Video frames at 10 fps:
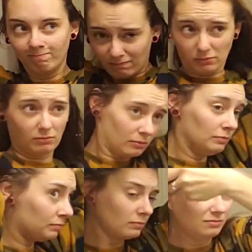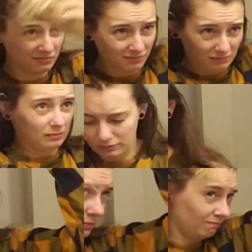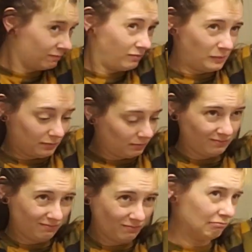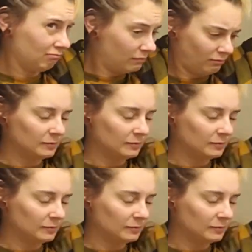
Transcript: to change and like get completely dressed and everything